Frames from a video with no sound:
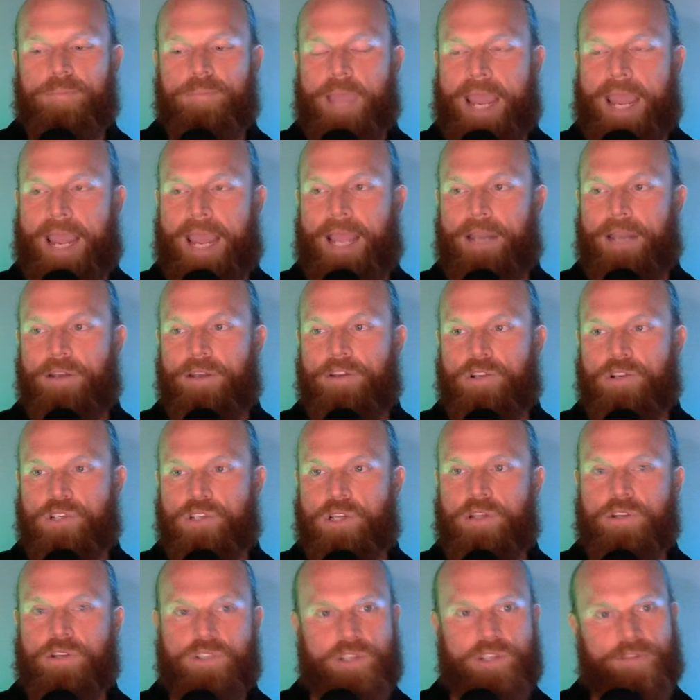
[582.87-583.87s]
And there's
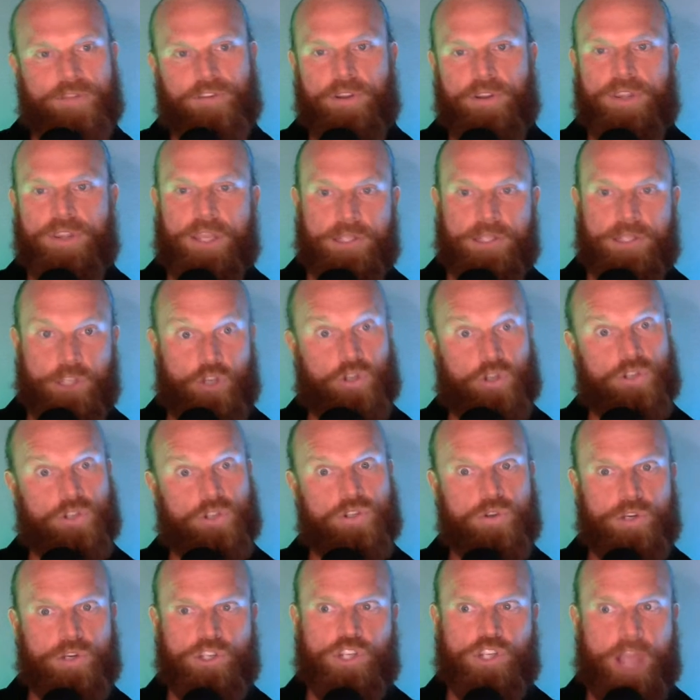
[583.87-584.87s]
different things that you can
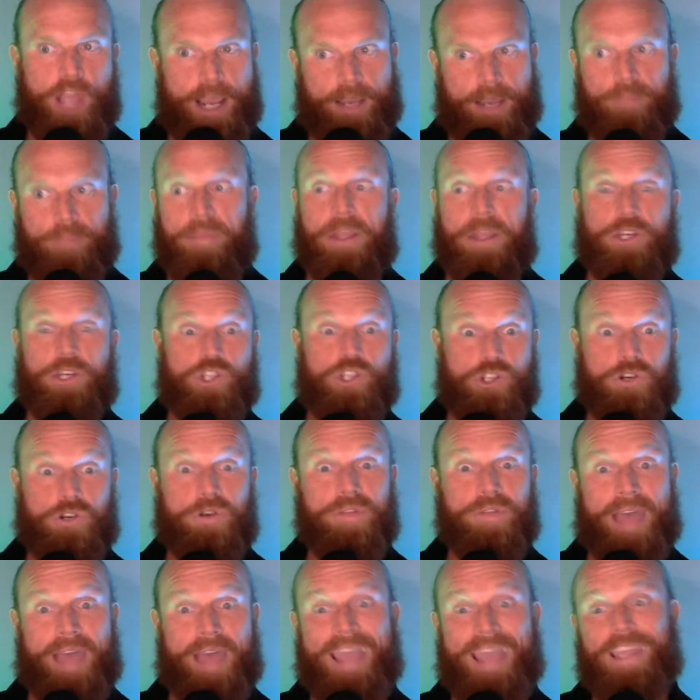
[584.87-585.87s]
do to check and make
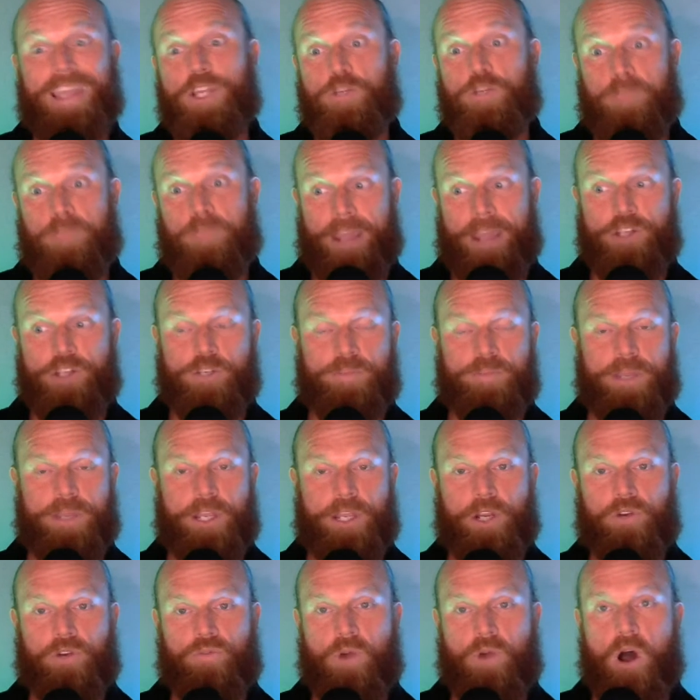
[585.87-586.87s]
sure that each page is
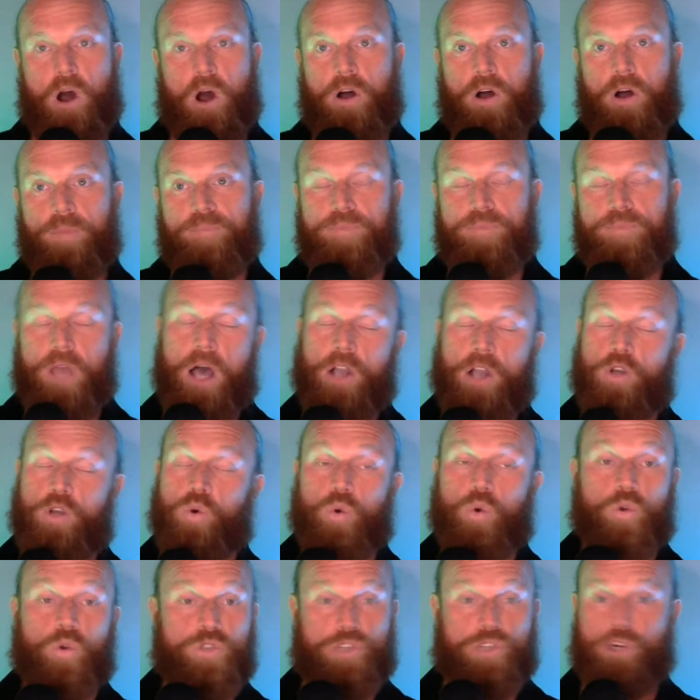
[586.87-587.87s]
being crawled.
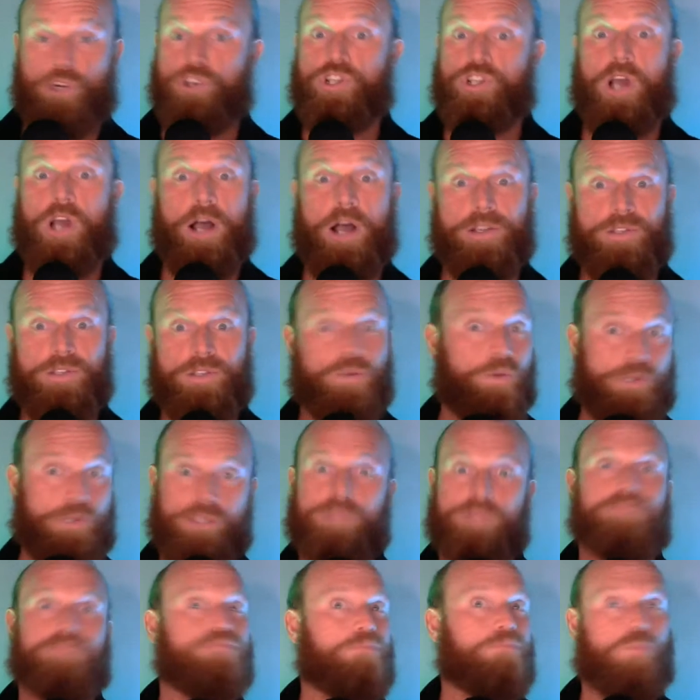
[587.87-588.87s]
Google Search Console
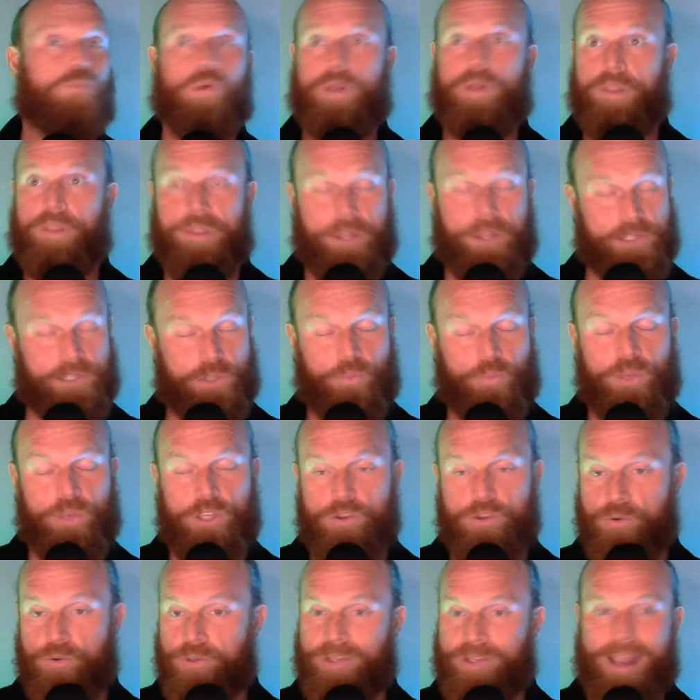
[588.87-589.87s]
is one of the things that we
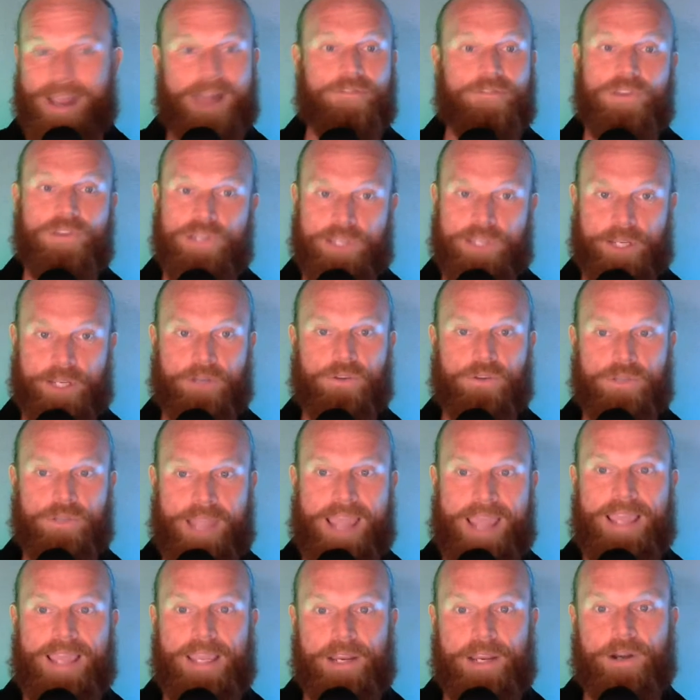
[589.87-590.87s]
use every single
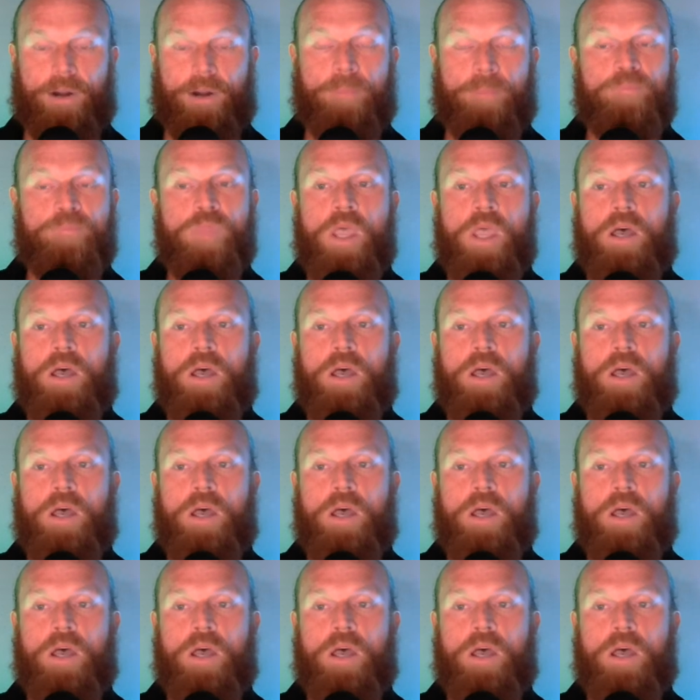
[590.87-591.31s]
day here.